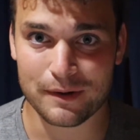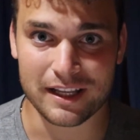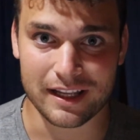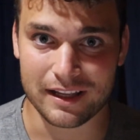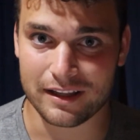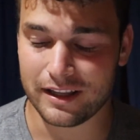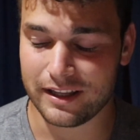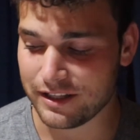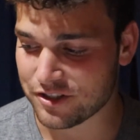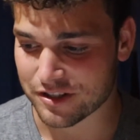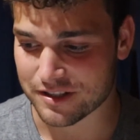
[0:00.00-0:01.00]
and
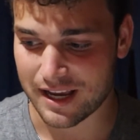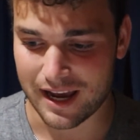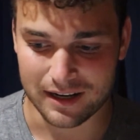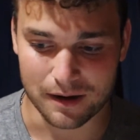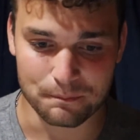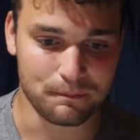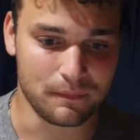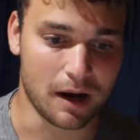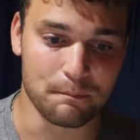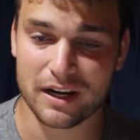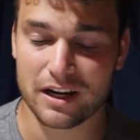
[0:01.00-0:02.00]
he's just had
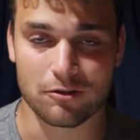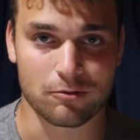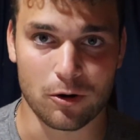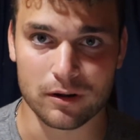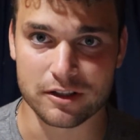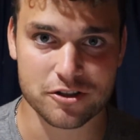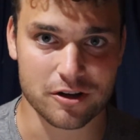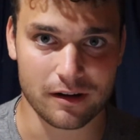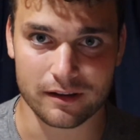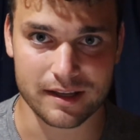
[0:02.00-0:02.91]
a bigger role in Charlotte.